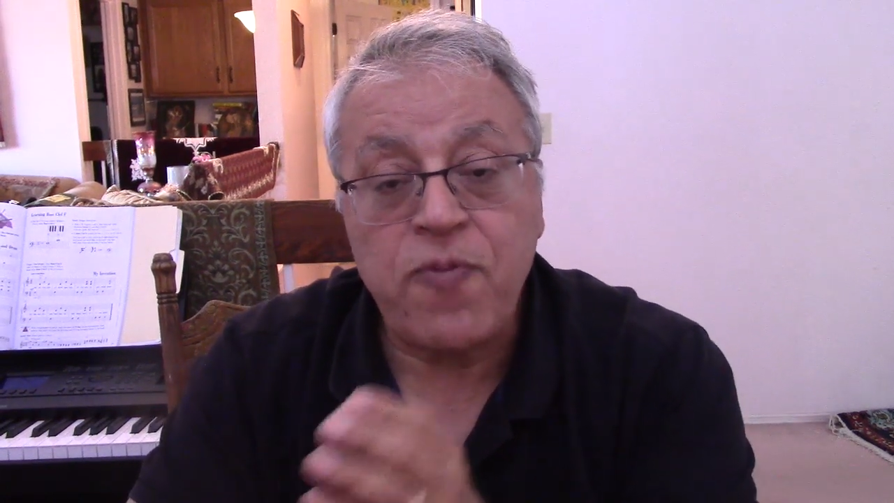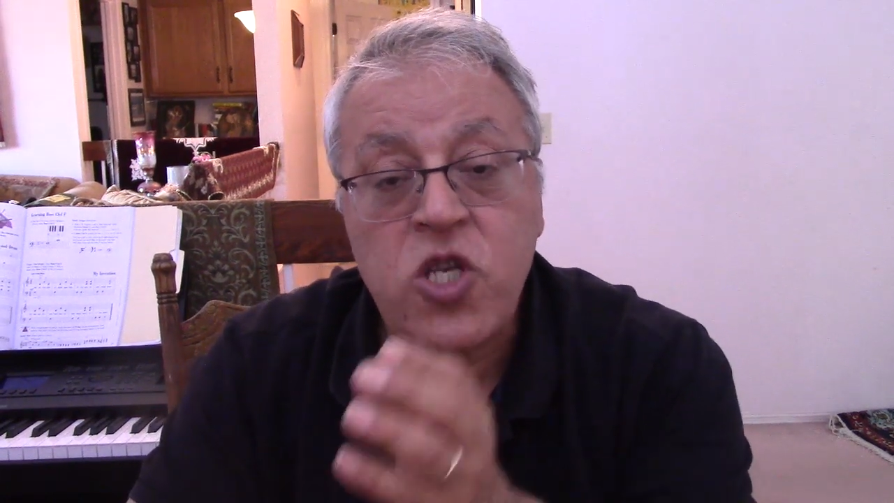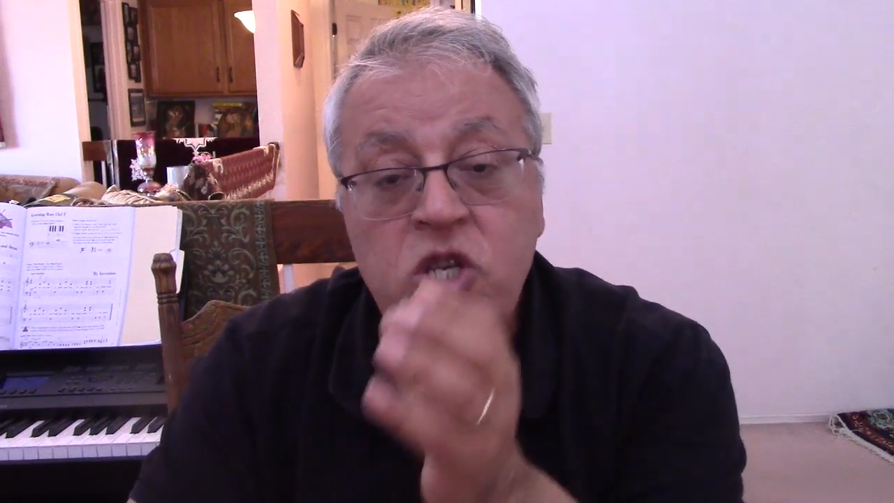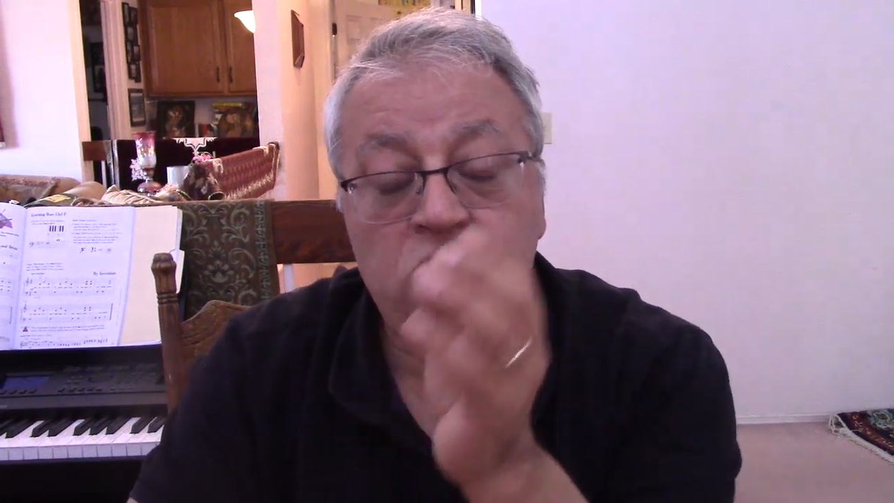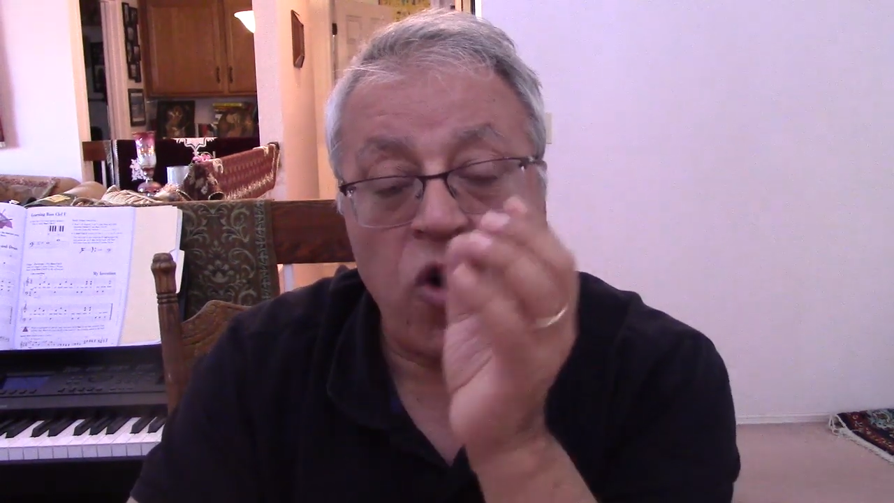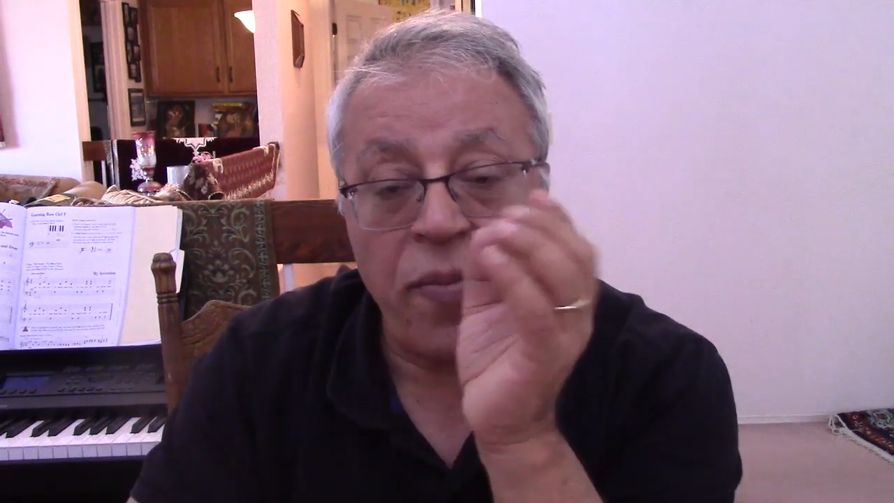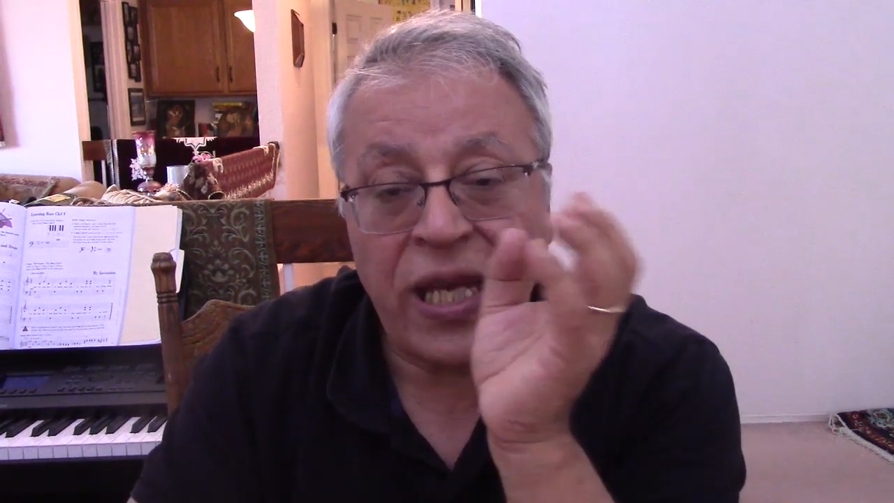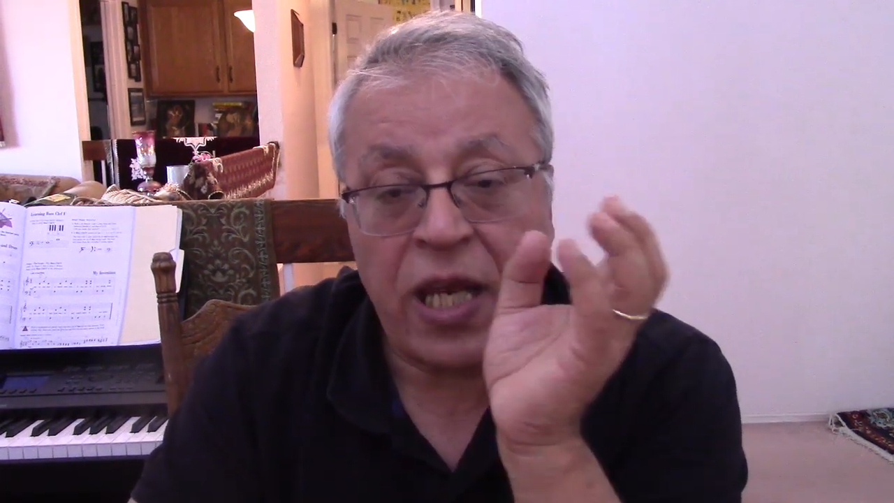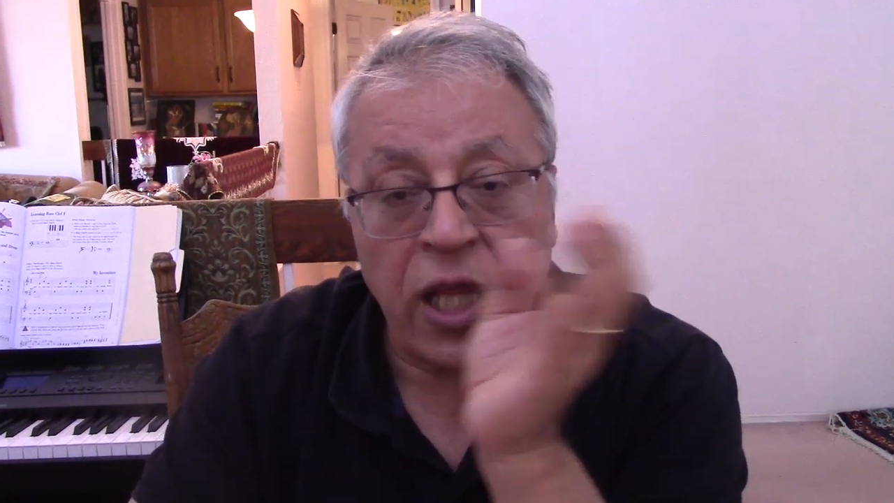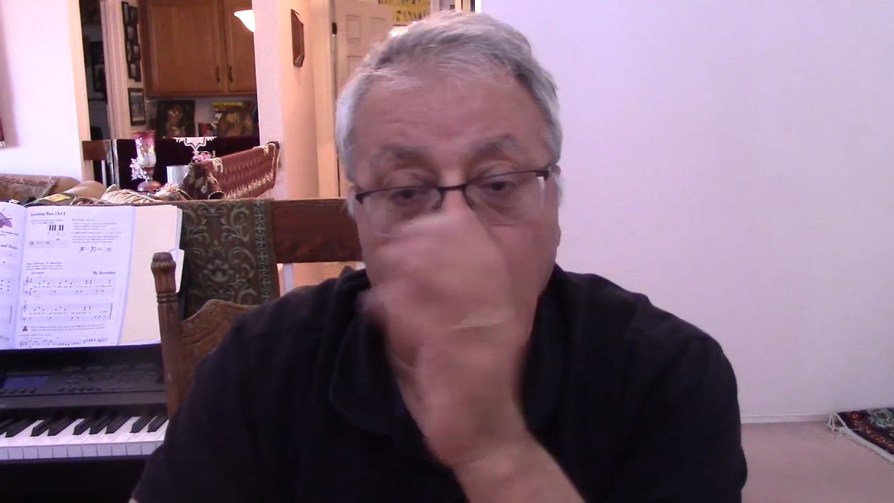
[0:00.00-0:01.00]
so
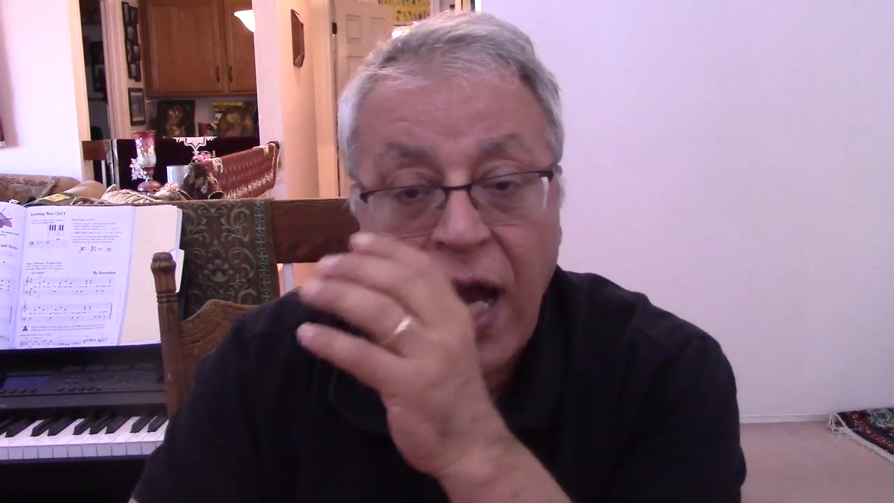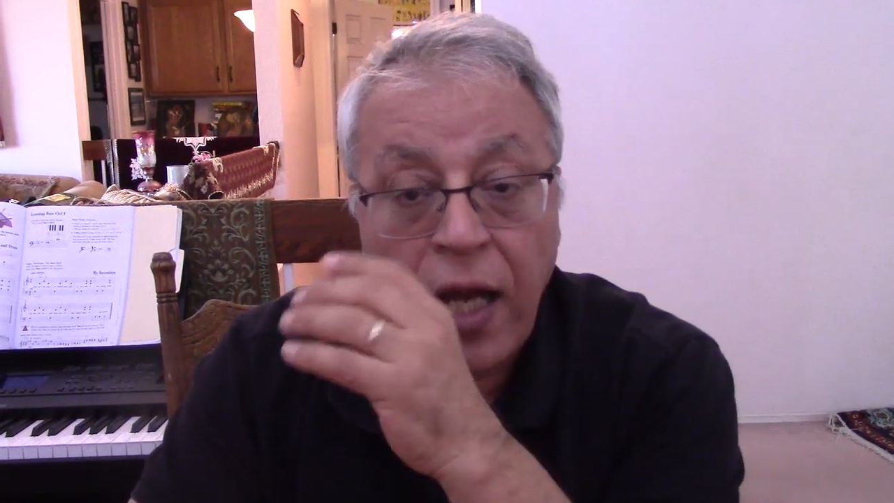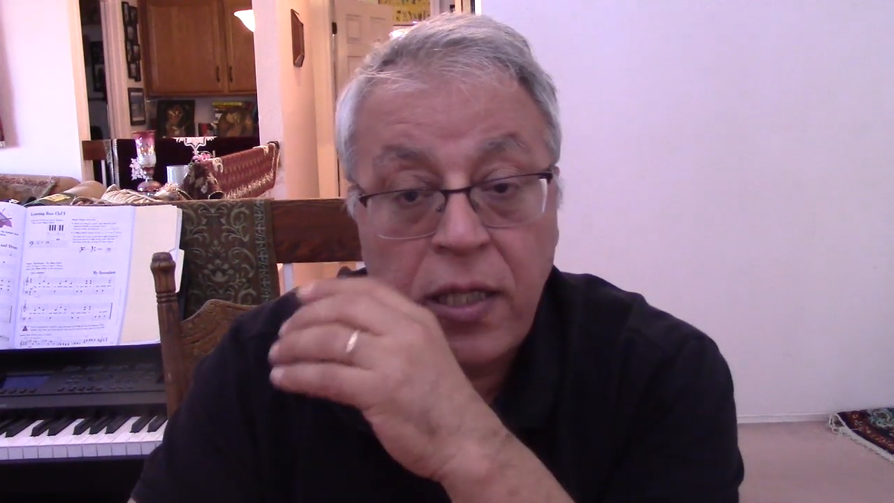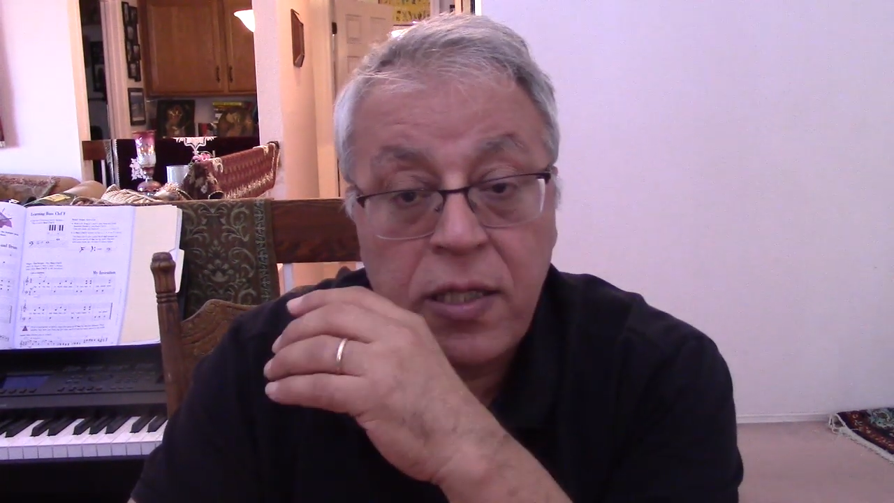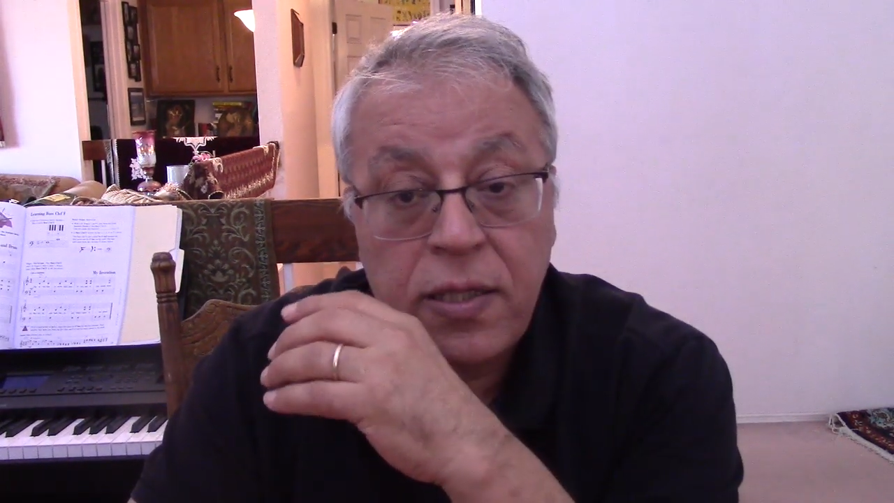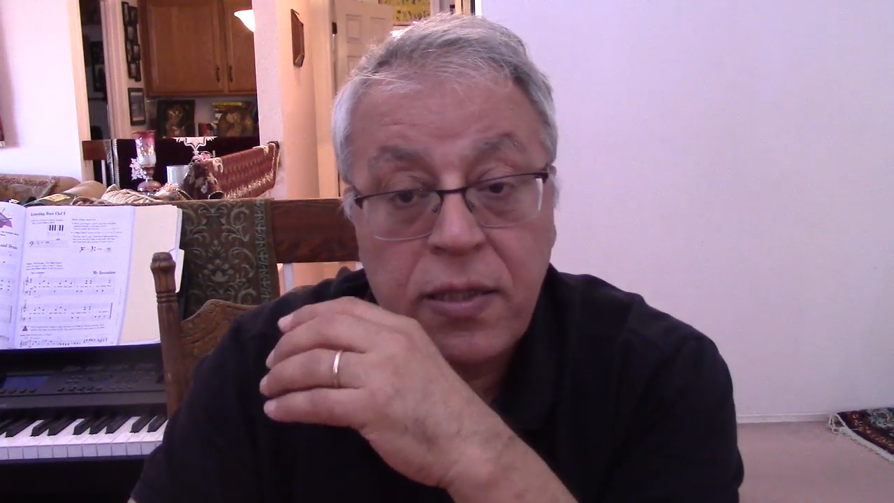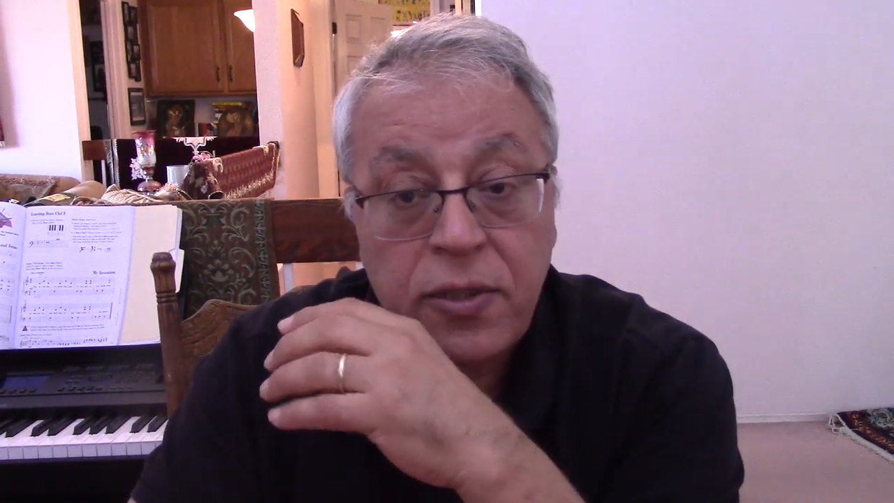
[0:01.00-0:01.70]
many lies